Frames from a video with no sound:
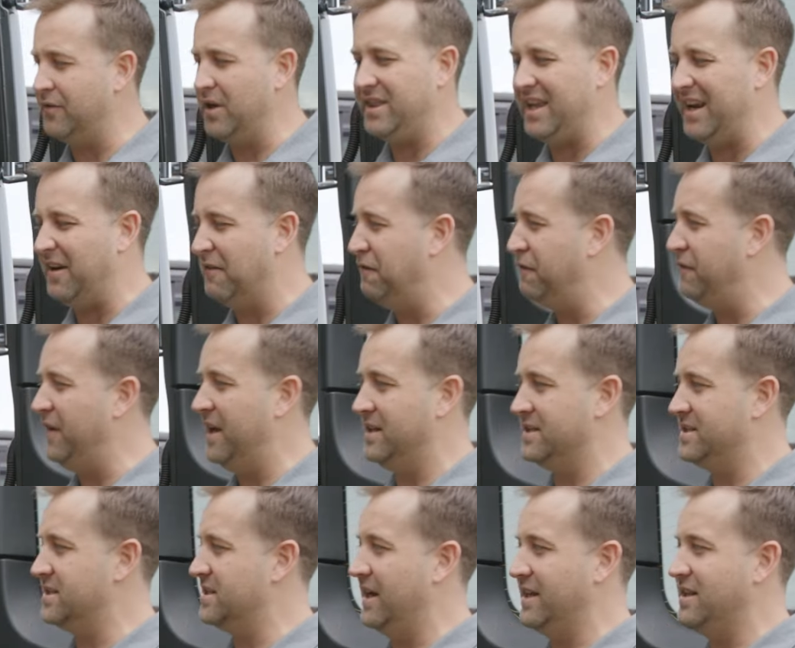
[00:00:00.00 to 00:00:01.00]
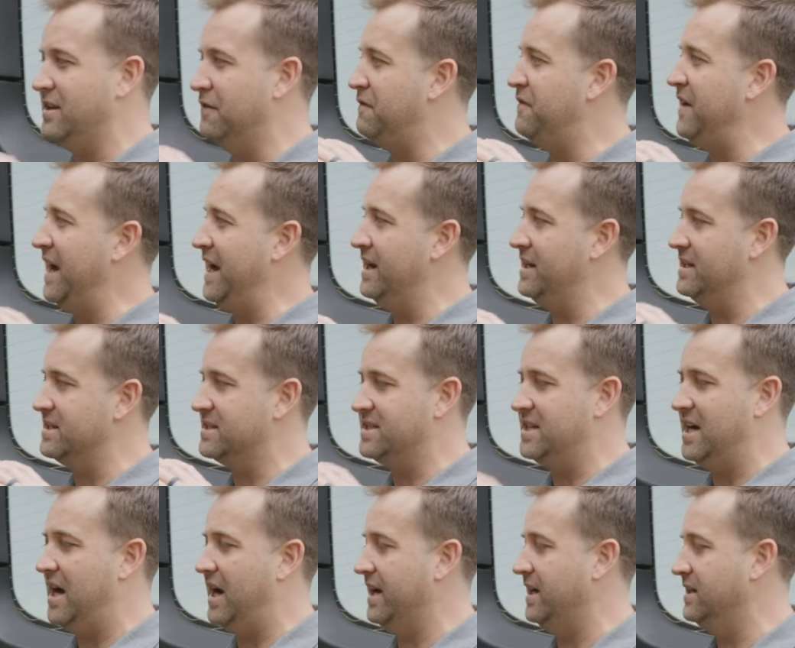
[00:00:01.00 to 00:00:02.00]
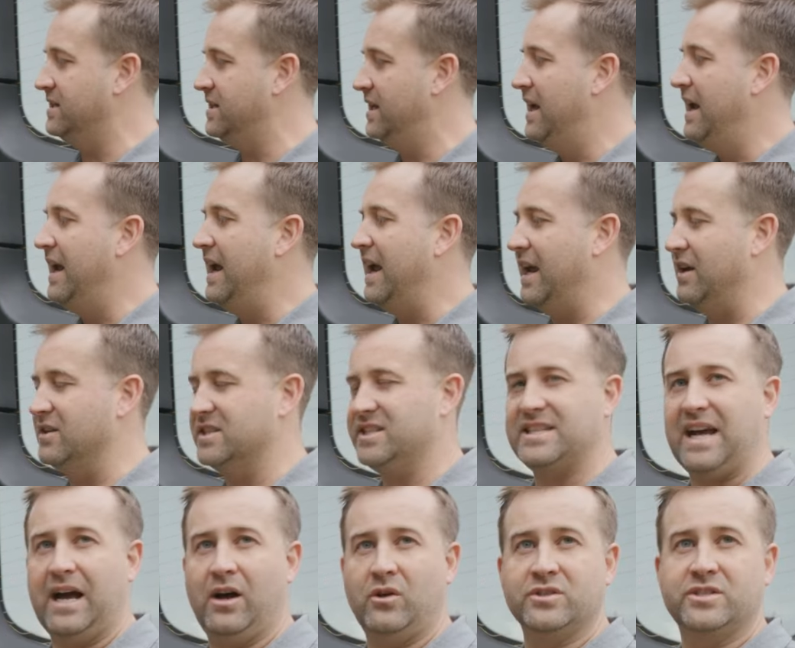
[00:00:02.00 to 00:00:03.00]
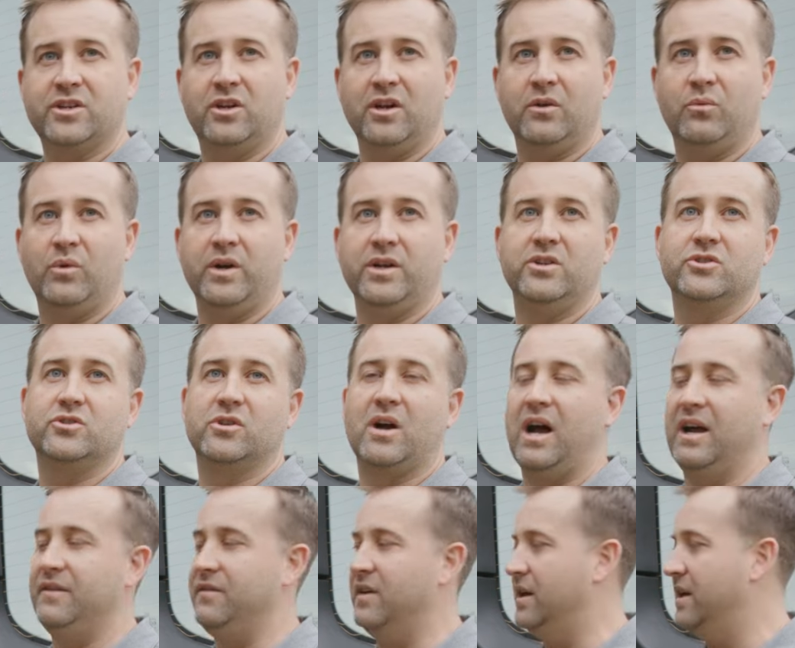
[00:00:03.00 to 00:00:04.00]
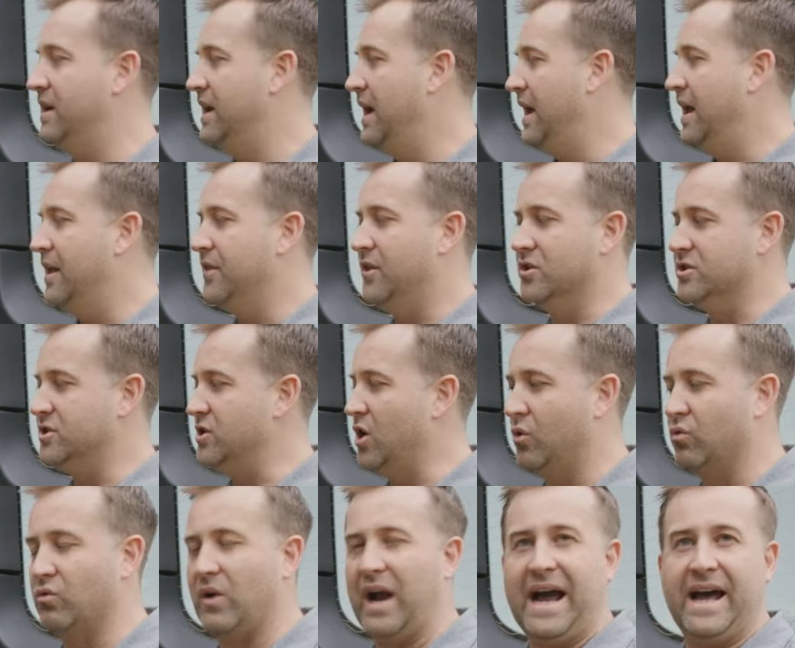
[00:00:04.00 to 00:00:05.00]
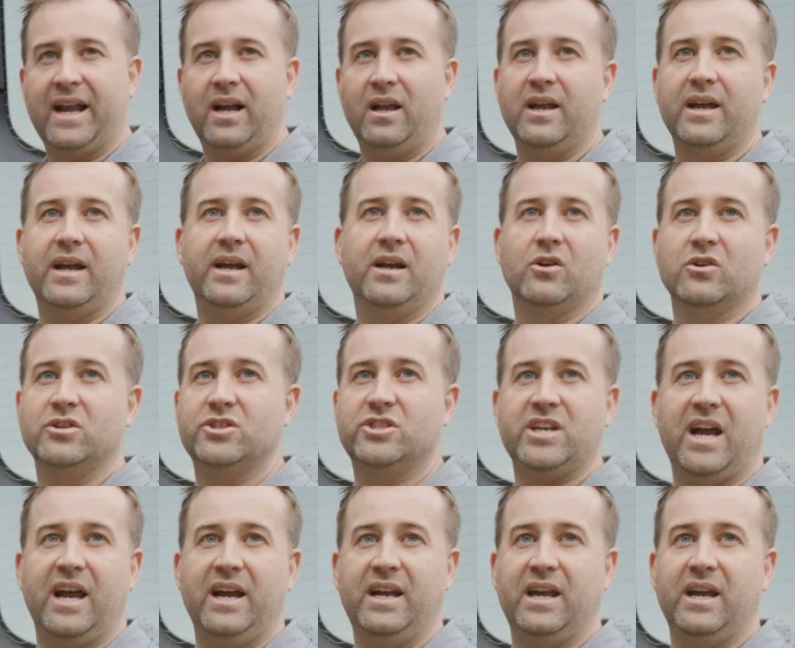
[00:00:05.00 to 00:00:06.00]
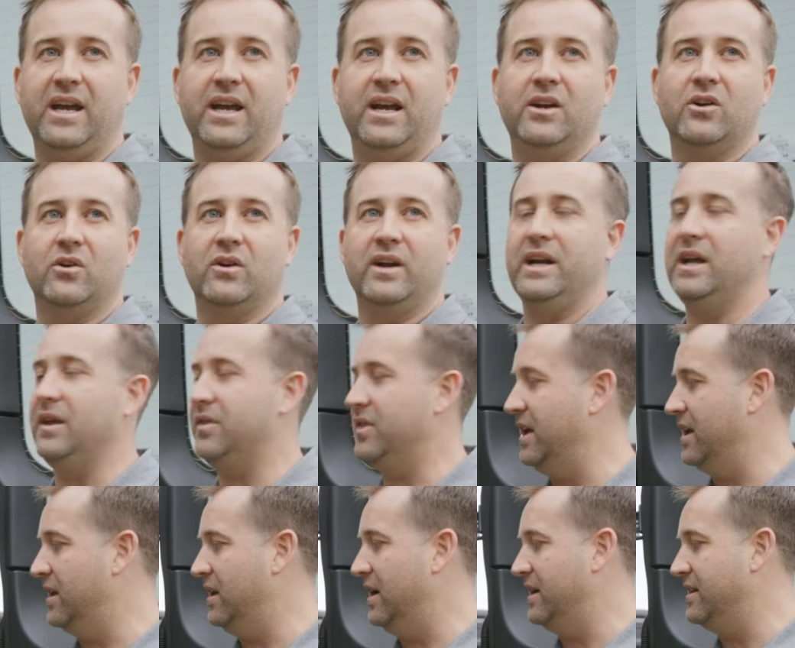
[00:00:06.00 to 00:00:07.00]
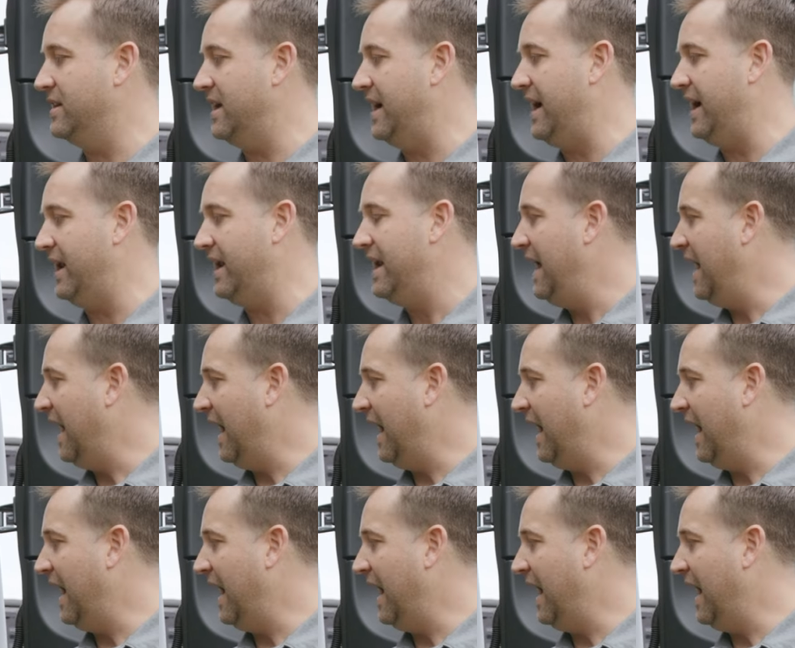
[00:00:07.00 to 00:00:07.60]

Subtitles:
Everything fits, like the van is tight. It sounds good when you drive it. There's no rattling or shaking or anything like that.